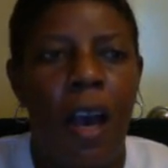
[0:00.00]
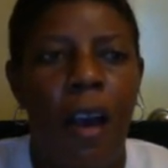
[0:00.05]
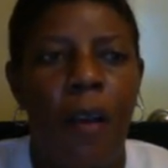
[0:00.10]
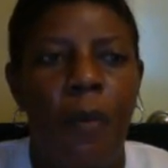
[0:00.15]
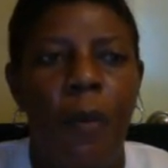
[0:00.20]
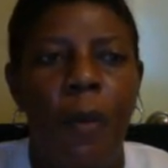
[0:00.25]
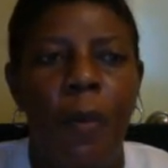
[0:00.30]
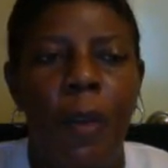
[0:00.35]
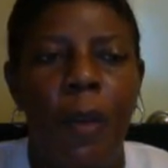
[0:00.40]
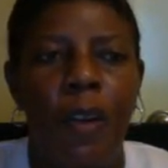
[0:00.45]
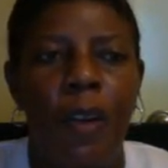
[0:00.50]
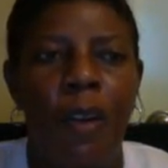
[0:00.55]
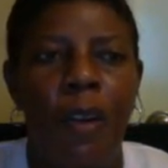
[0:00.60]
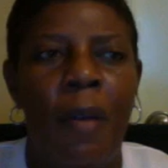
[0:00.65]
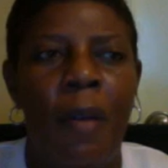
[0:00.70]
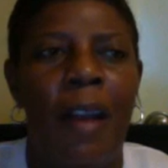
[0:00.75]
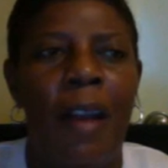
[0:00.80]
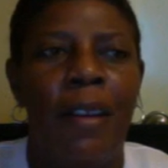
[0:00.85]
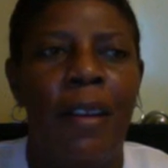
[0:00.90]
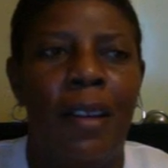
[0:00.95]
We would go
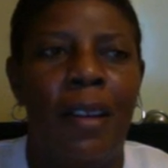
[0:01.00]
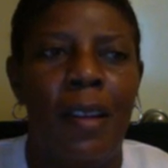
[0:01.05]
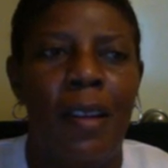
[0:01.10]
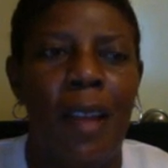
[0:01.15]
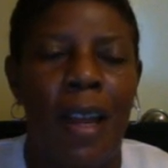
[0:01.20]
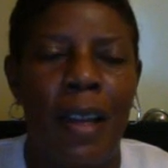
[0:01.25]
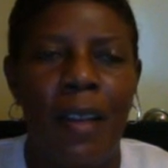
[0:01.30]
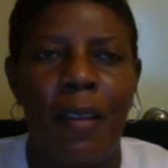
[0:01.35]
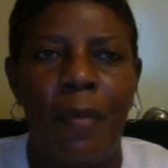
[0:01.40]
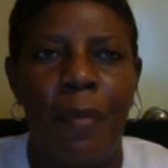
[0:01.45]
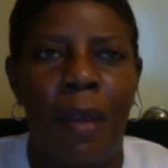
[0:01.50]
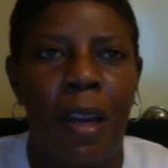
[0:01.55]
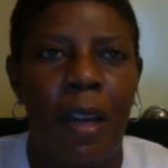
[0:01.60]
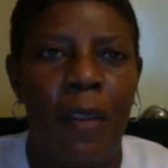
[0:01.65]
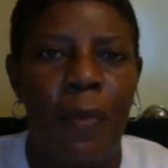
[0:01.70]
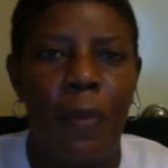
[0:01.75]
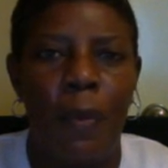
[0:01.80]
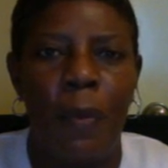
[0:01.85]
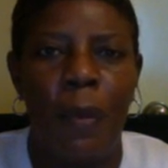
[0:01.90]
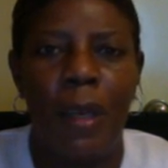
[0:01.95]
around and collect the money
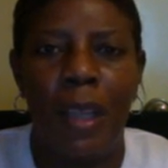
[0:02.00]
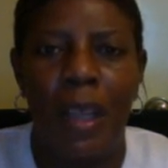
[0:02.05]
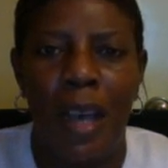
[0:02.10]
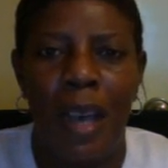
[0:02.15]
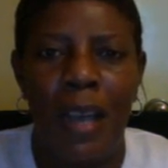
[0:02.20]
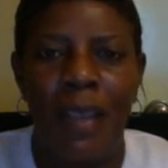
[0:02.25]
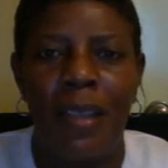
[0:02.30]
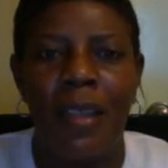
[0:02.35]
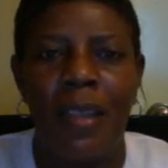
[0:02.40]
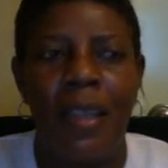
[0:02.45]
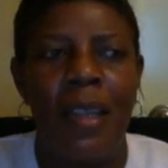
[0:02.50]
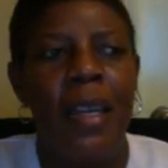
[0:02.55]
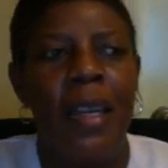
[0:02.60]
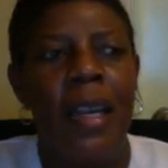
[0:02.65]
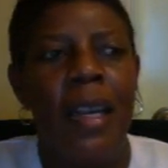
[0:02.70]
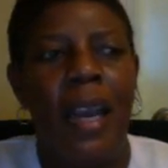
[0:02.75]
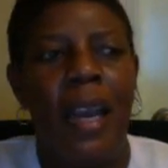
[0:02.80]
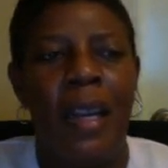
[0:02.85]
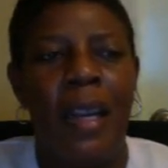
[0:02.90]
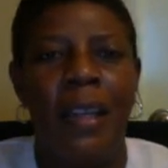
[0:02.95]
from the classes,
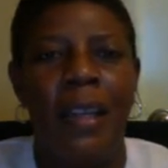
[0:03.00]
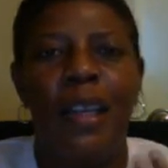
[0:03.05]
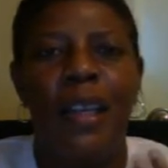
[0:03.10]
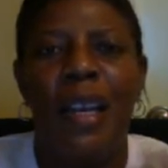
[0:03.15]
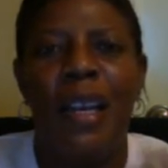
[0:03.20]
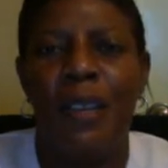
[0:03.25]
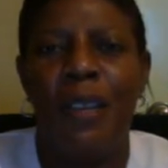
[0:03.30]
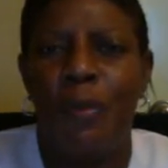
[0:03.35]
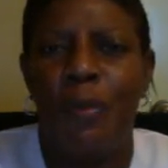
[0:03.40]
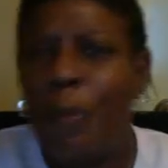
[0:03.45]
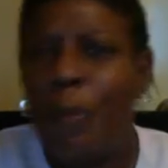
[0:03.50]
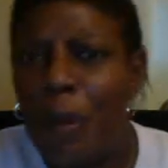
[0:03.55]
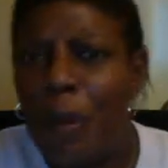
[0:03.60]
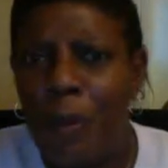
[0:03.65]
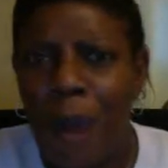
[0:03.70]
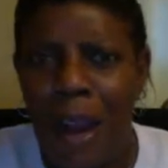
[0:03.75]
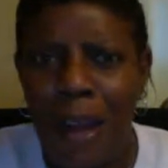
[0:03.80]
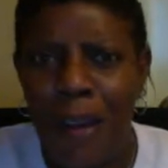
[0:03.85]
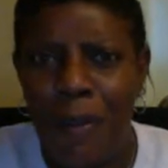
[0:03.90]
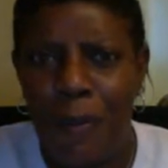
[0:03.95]
and the classes would be
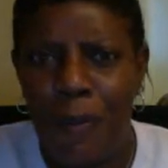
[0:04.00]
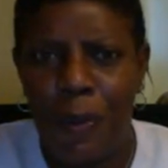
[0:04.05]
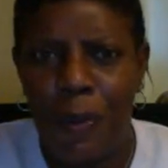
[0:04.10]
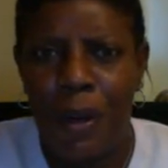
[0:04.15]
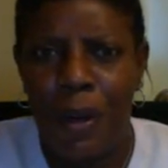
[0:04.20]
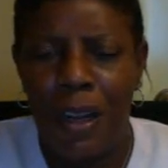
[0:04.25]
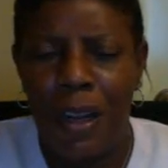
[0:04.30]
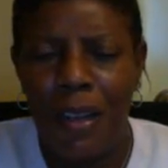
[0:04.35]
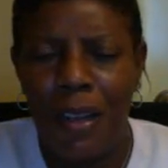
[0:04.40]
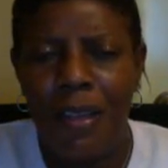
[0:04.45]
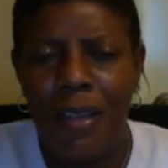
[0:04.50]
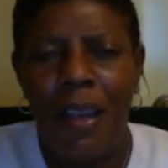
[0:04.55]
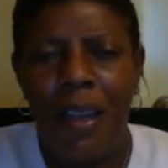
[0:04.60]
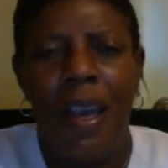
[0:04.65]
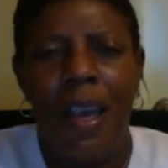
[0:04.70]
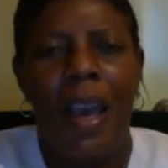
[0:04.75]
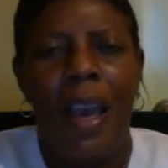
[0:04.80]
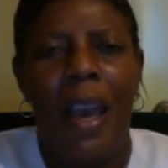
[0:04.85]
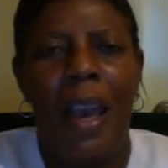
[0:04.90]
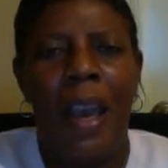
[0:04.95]
waiting for us.
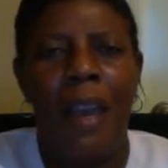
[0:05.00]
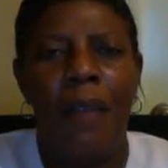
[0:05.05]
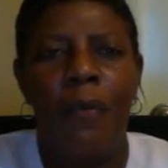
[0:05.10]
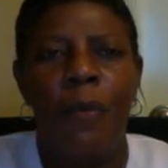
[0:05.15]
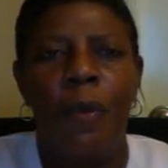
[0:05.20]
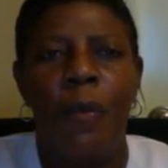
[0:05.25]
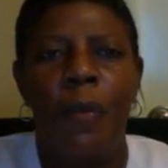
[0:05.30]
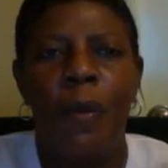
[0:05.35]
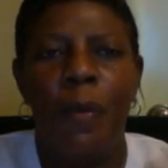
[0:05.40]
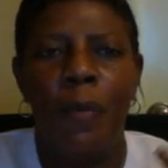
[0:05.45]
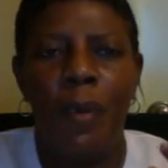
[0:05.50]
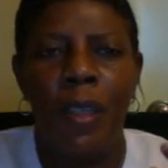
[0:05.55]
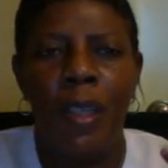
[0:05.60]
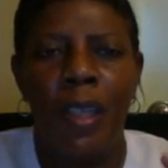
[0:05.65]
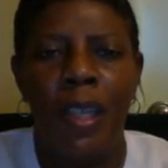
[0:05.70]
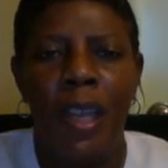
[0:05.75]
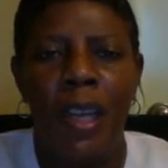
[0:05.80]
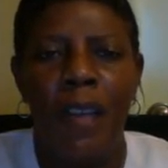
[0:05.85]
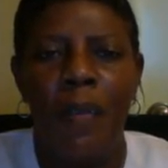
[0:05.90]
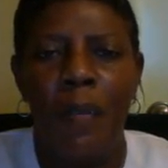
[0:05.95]
And when we
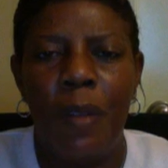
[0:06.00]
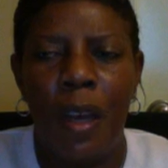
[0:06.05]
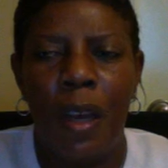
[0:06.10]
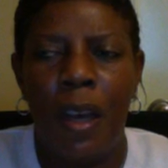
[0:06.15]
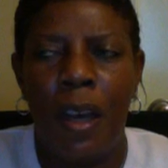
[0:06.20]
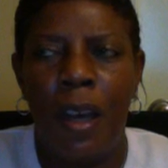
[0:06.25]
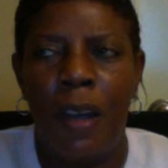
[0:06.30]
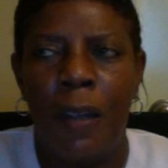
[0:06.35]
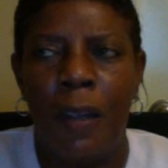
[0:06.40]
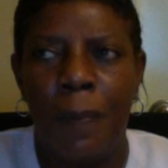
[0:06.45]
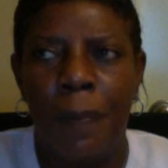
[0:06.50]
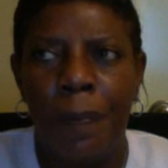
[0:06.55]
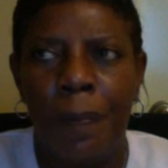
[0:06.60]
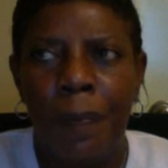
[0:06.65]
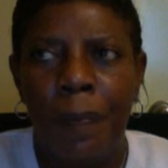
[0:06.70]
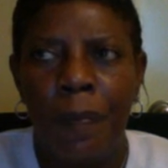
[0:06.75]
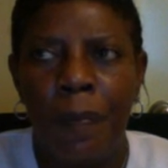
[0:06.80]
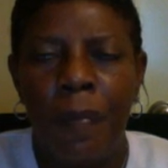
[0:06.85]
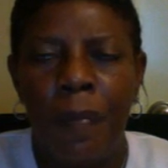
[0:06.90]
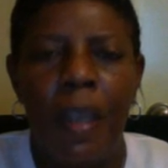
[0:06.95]
received the
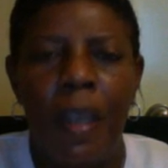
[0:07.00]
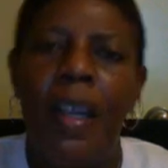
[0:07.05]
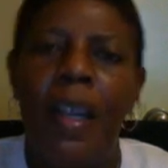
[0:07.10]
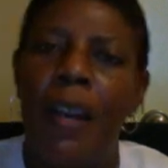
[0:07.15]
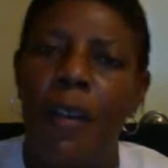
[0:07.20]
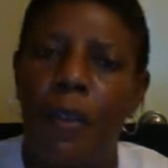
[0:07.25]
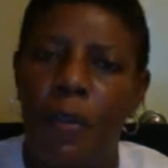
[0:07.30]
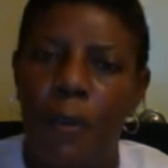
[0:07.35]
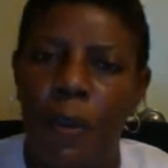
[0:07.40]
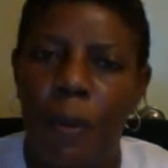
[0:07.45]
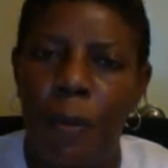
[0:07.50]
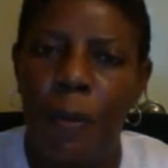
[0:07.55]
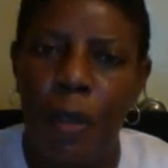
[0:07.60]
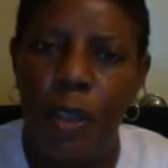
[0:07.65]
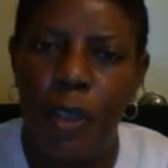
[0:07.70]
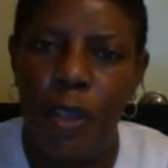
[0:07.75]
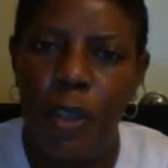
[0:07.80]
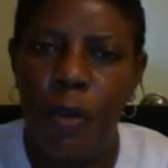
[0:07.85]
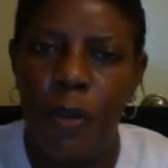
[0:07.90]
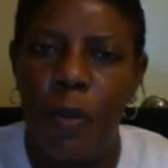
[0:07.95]
letters from the
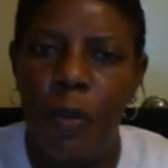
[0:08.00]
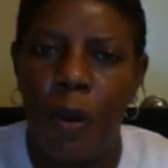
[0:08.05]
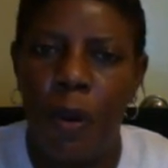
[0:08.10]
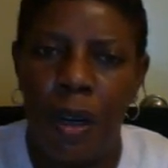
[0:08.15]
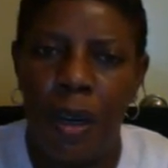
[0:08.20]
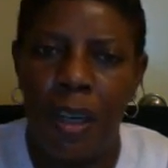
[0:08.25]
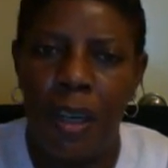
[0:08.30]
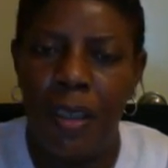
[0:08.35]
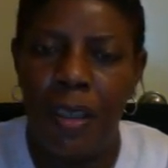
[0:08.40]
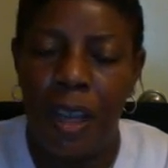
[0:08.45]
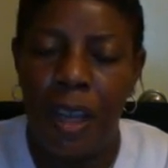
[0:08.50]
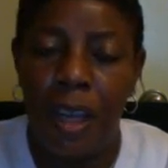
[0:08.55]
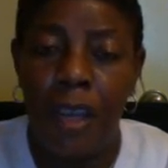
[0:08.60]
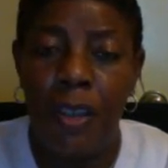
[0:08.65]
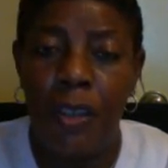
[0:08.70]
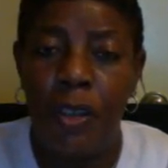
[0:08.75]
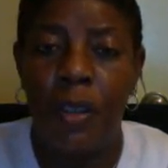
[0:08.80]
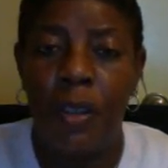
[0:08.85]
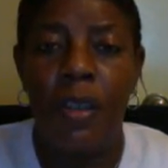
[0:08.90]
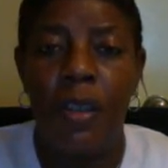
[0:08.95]
two
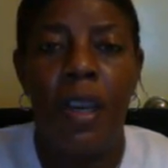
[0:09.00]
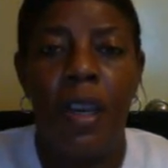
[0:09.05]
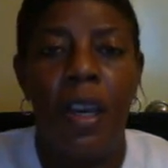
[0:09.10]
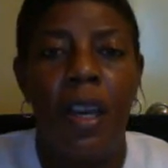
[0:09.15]
organizations,